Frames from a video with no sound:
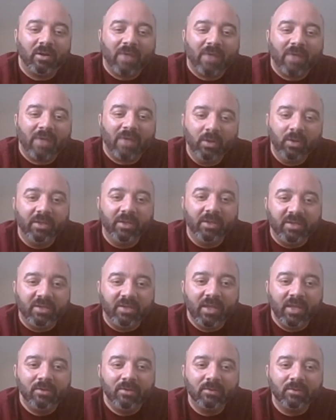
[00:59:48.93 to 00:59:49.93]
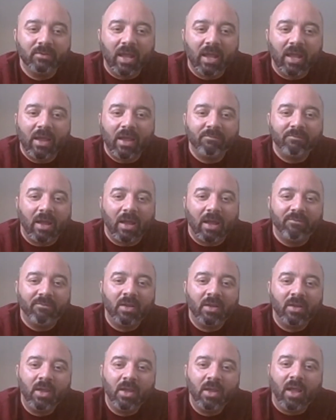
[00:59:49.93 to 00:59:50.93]
I really did. I
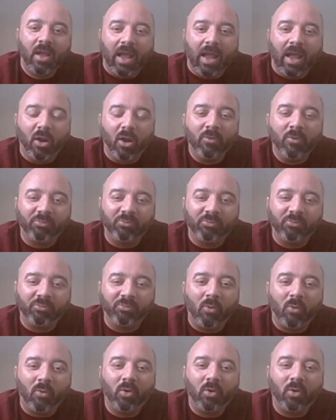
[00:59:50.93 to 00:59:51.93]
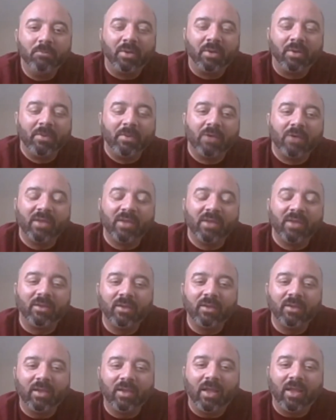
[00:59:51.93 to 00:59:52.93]
almost bought one, but I mean, I was like,
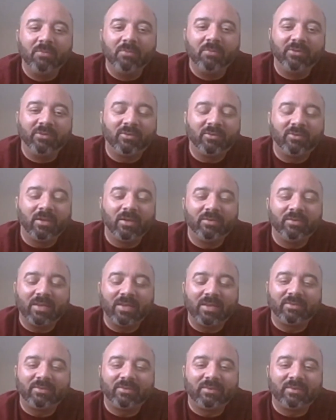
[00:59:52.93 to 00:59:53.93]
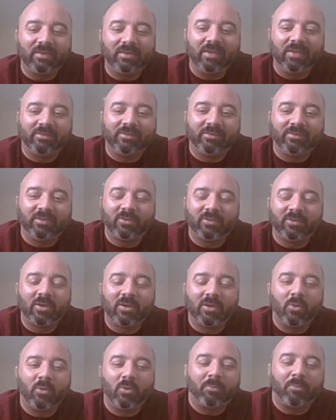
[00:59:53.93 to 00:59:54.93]
it's just going to
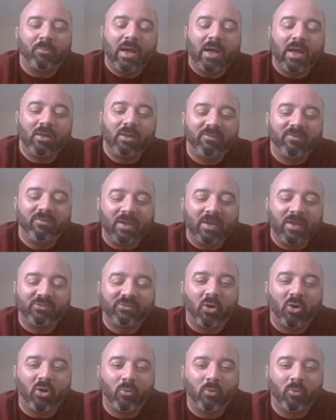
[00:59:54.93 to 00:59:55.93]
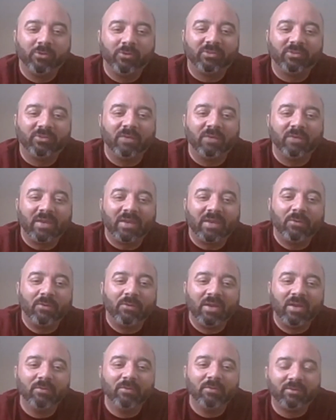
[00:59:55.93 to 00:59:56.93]
go in a pile of my Star Wars stuff that I
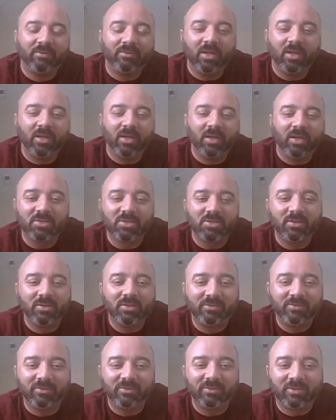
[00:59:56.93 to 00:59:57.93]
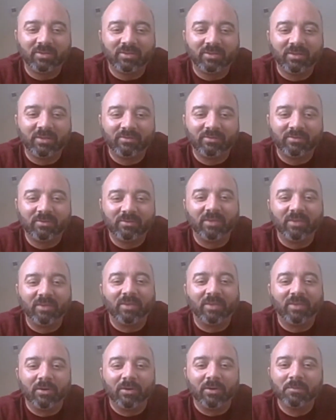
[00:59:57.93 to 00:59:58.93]
would never touch, and it's just going to
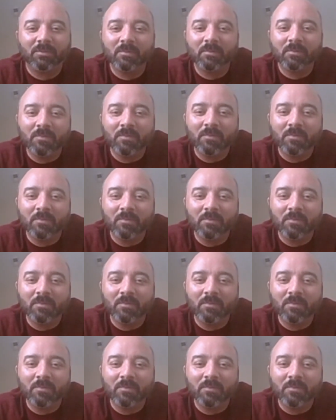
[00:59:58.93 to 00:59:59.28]
sit there.